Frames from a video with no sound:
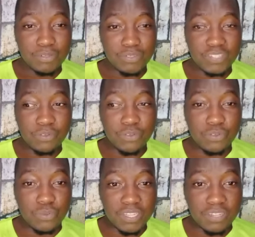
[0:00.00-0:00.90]
because they're
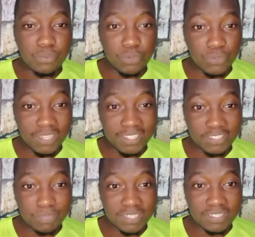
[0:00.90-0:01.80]
not doing what we
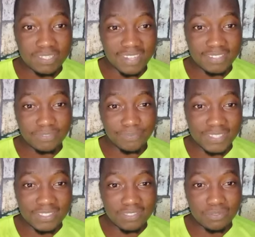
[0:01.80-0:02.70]
expect as
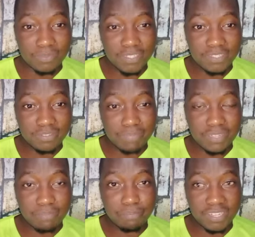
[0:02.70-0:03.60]
fans from these
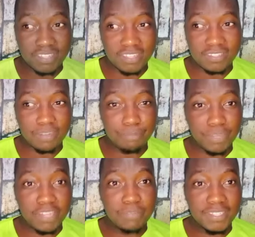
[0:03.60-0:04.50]
big players. They're
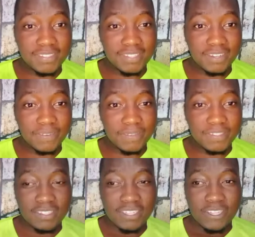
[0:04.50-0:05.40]
paid big
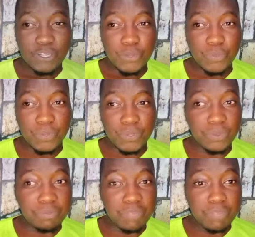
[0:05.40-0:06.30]
salaries. We
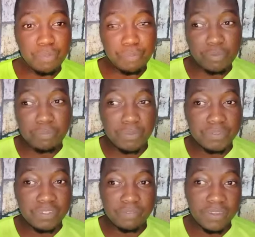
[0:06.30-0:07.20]
thought maybe
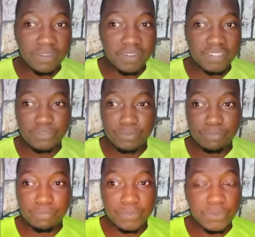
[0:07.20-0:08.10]
Pogba was a virus. We
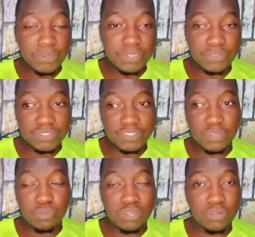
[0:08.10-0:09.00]
thought
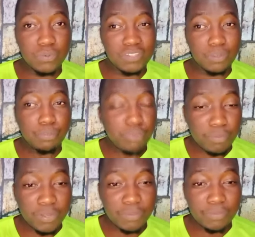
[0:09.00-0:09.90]
Cristiano Ronaldo was a
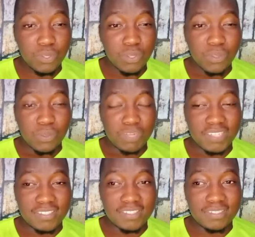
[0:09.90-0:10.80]
problem,
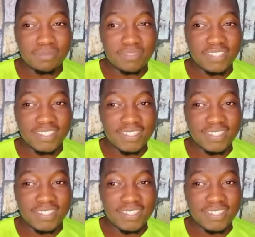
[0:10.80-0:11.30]
but it seems the